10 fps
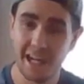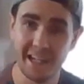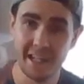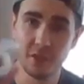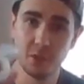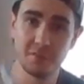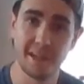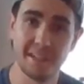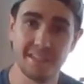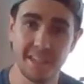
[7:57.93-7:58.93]
I need to use
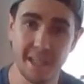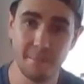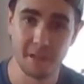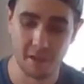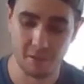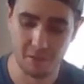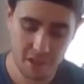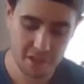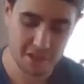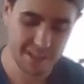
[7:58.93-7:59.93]
my tape now
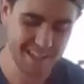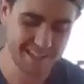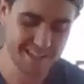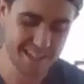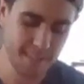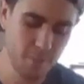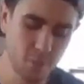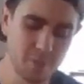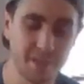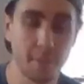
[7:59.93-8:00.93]
to kind of tape
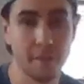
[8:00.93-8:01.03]
those into